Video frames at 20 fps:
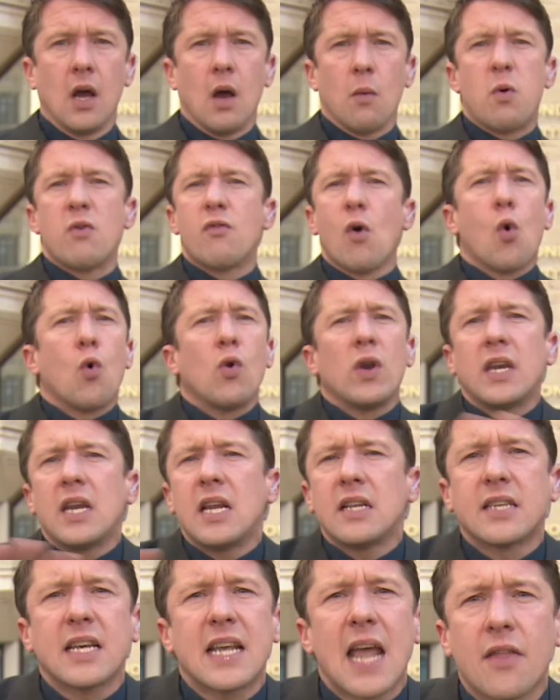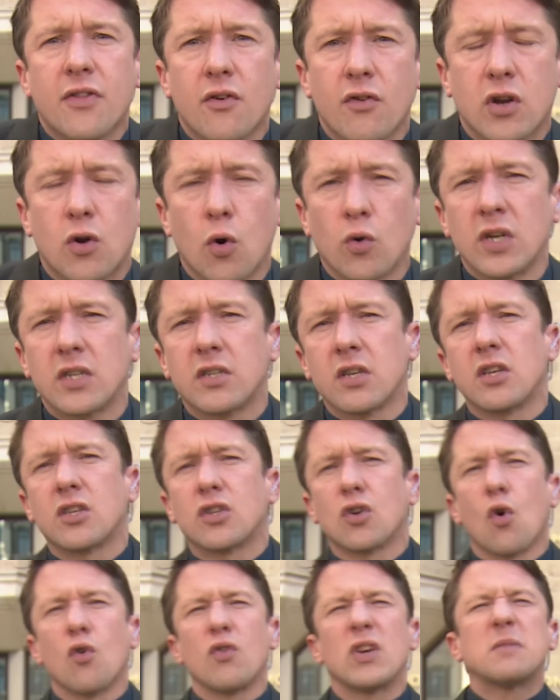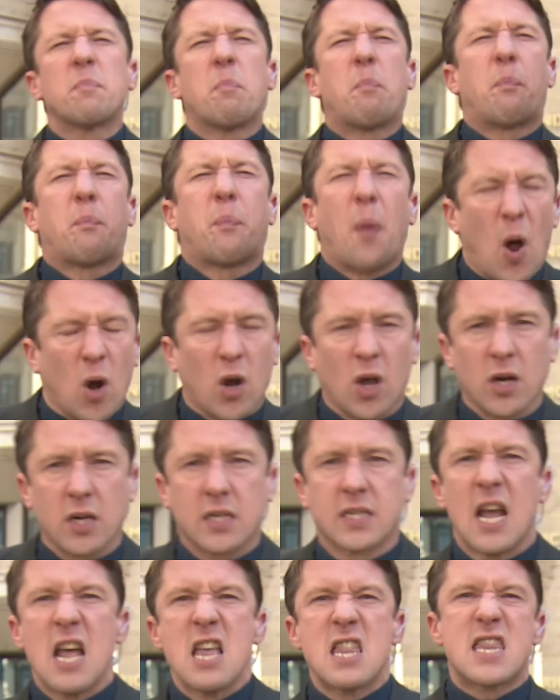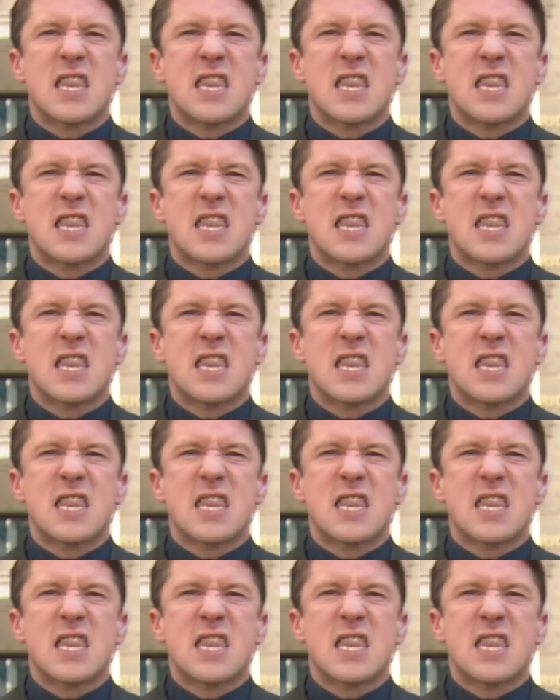We're all in it together, according to the Tories. Bollocks.